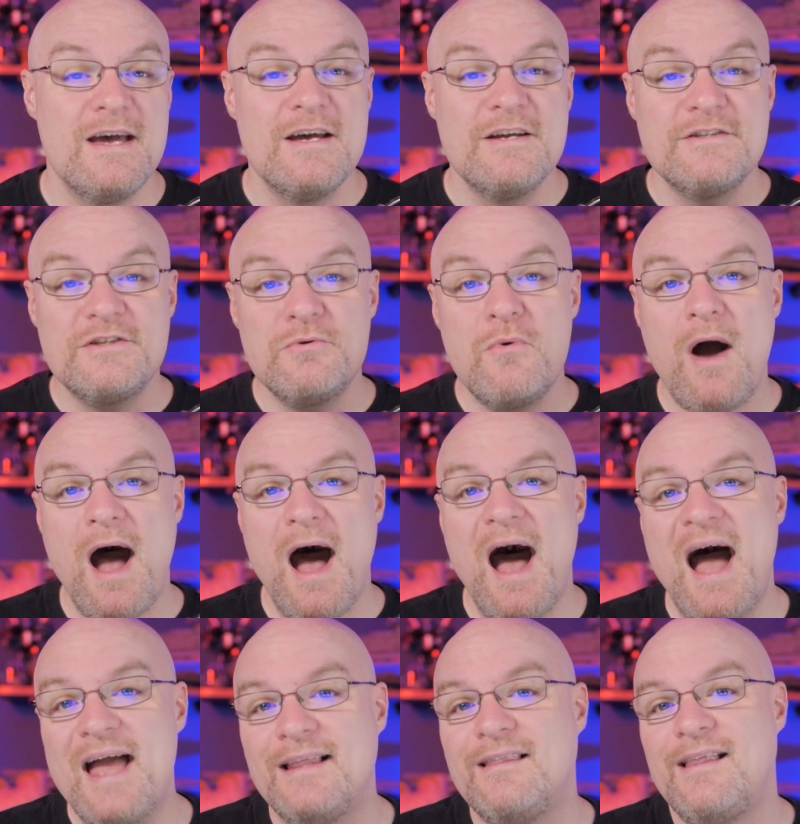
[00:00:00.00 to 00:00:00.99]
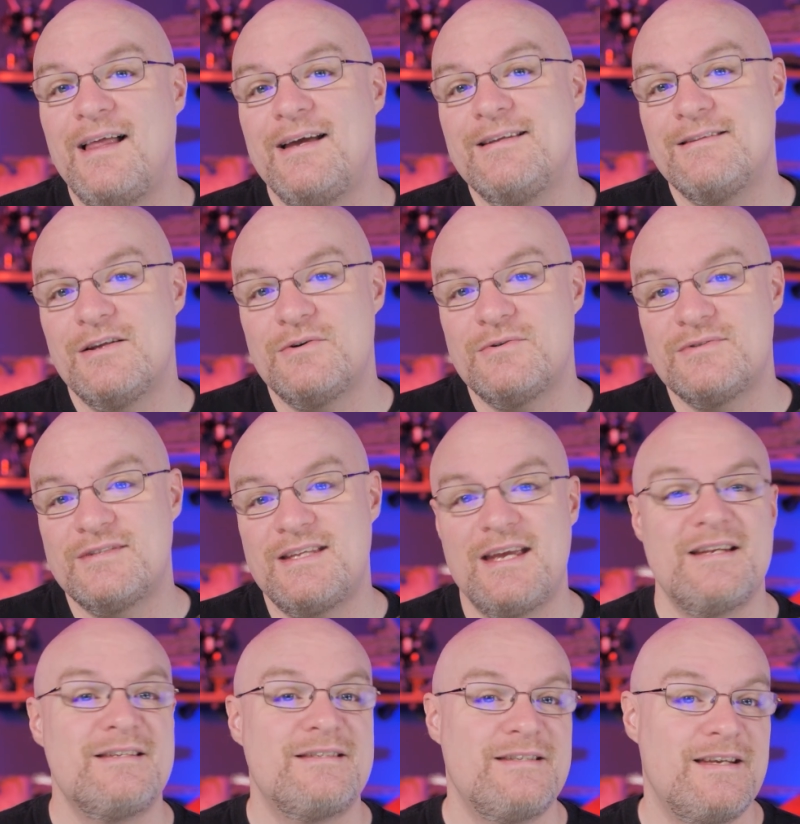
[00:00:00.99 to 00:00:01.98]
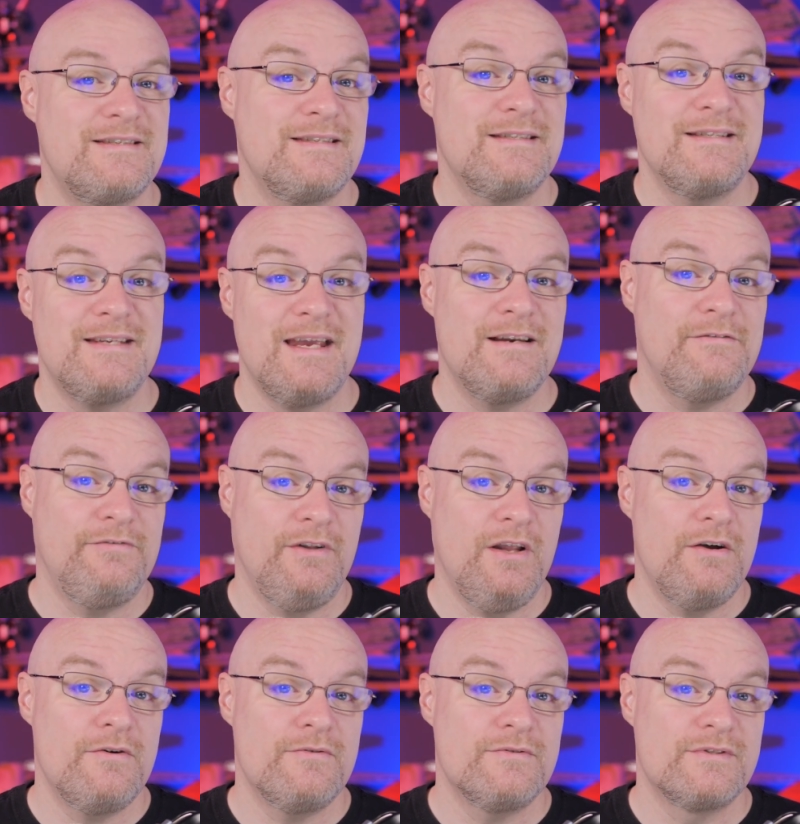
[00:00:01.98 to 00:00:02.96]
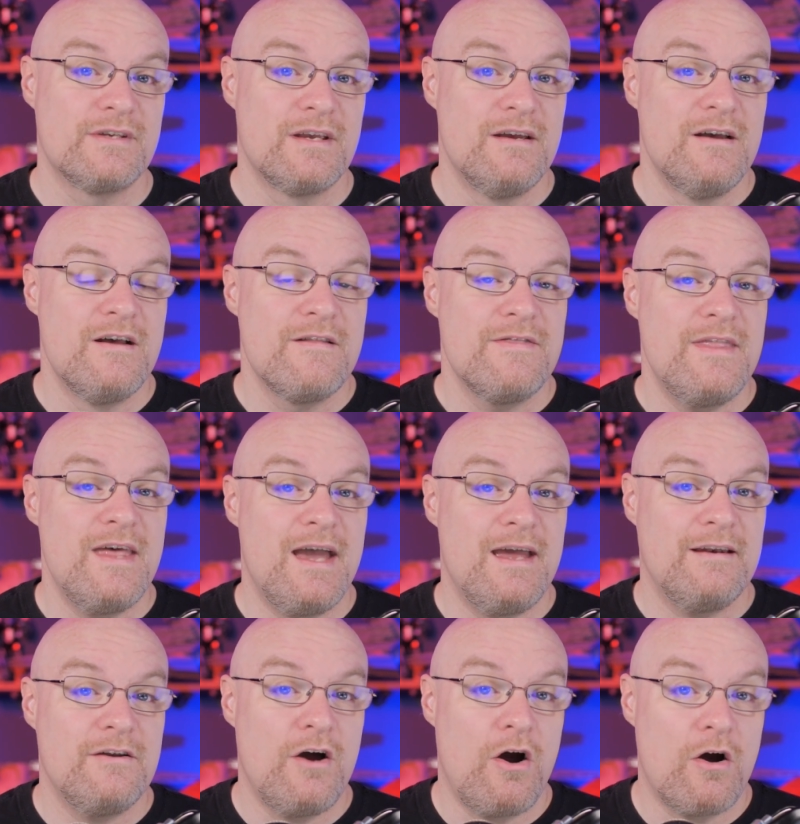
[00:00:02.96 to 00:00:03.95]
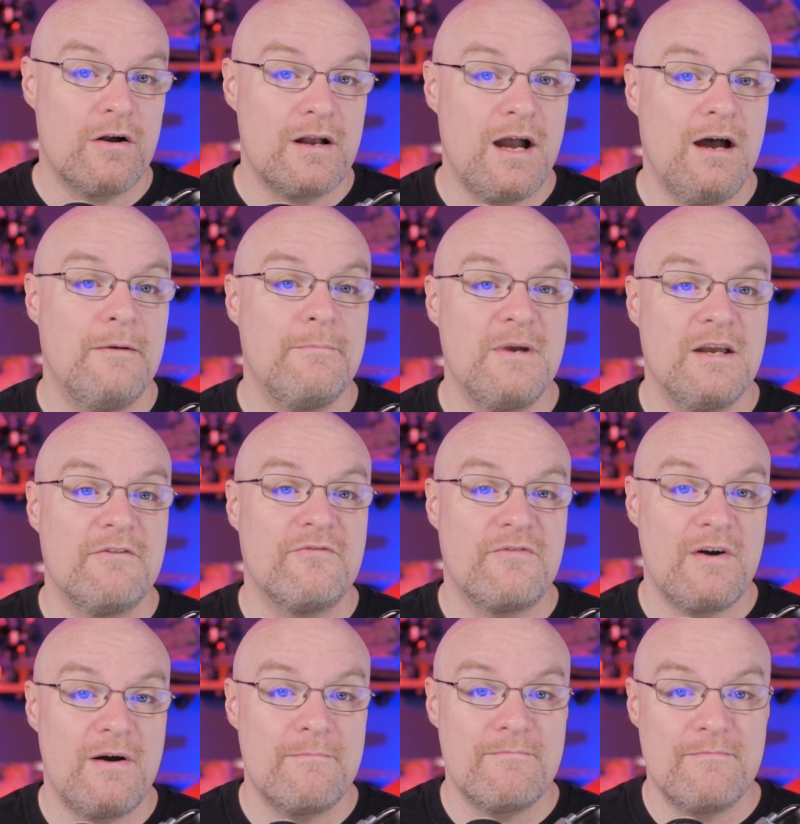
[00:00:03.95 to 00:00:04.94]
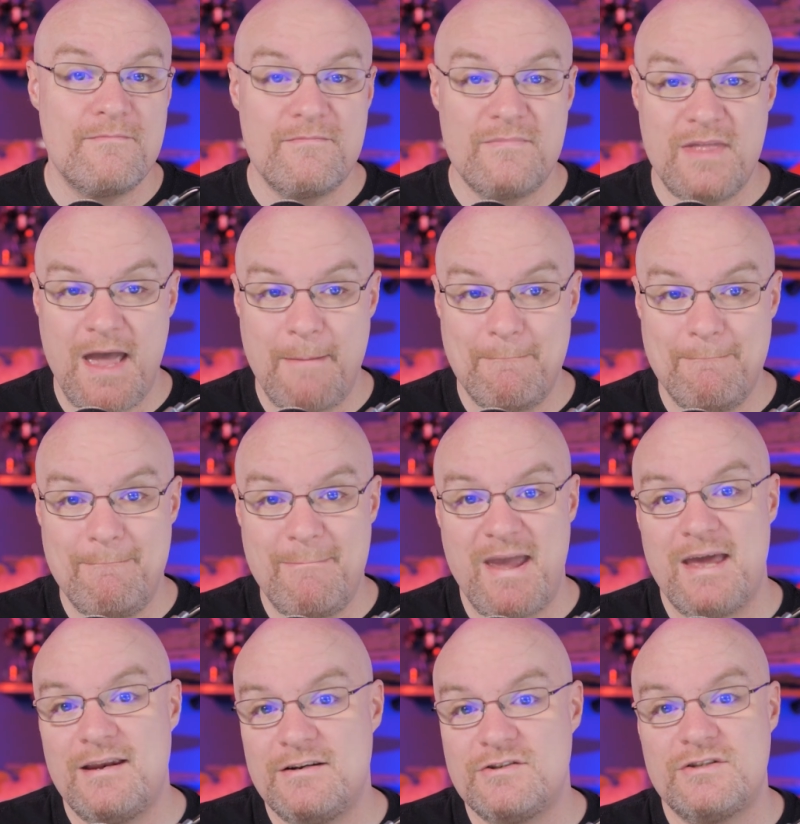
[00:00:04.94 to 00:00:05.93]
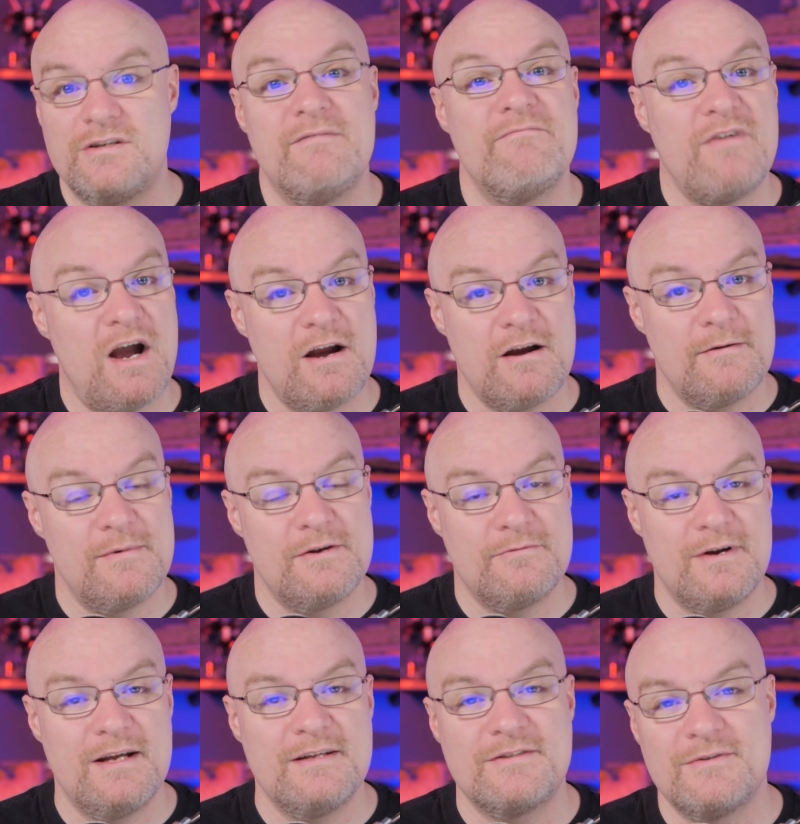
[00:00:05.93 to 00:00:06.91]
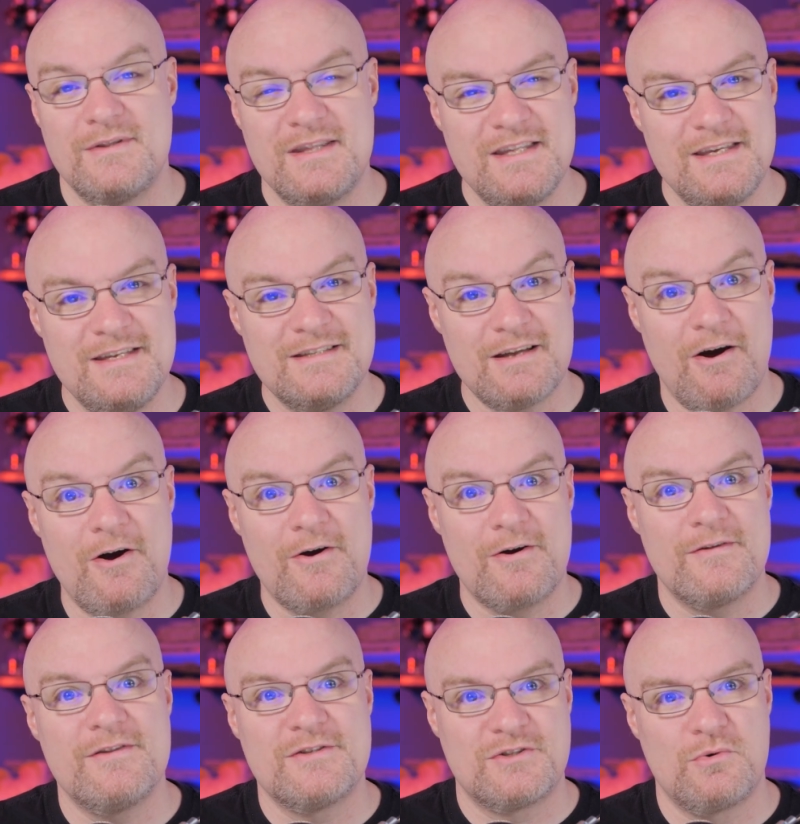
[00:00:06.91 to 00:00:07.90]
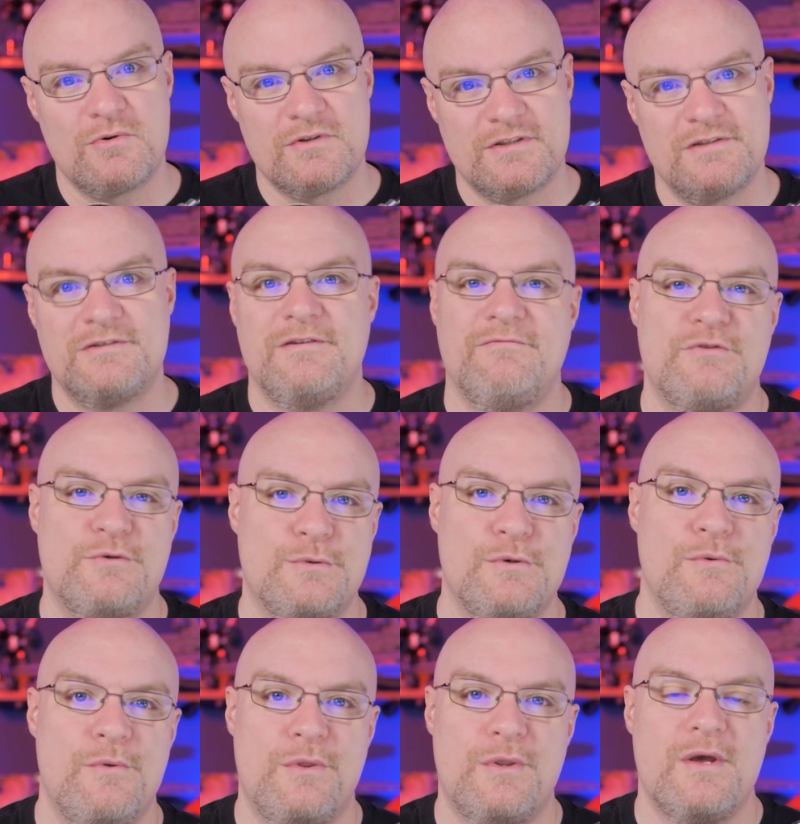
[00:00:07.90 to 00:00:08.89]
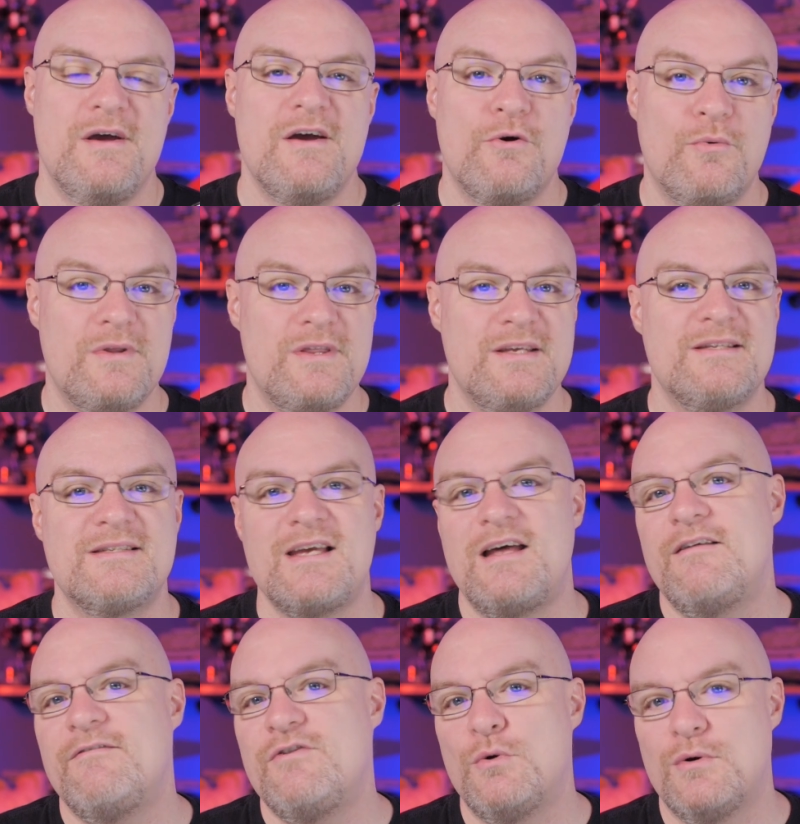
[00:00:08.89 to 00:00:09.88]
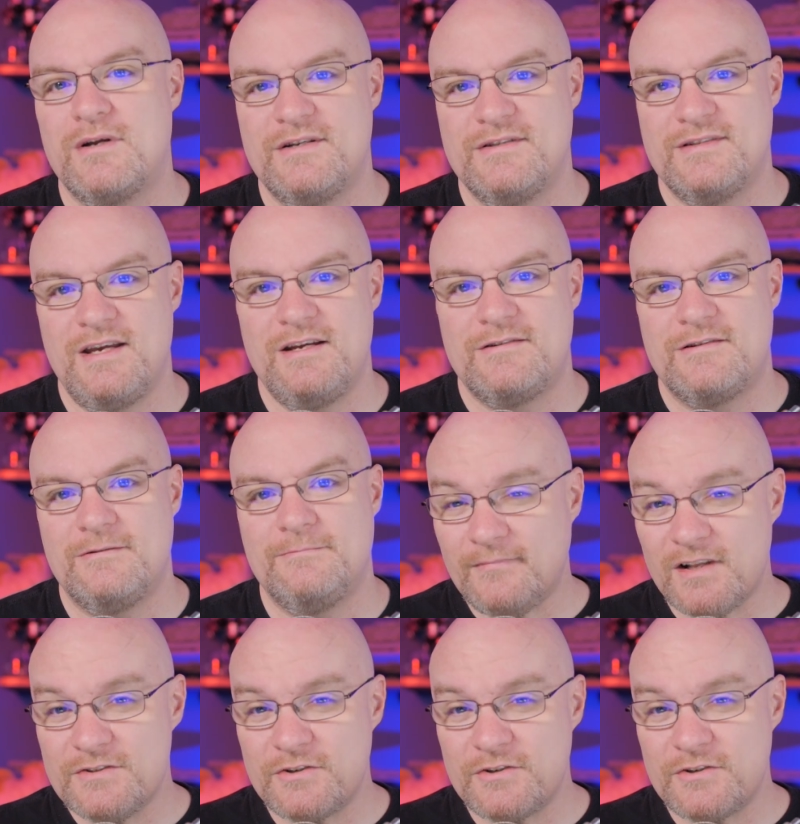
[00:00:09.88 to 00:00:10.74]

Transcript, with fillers: to highlight those data sets and data flows that are coming from that managed environment, right? So these are the sources of truth with inside of your organization.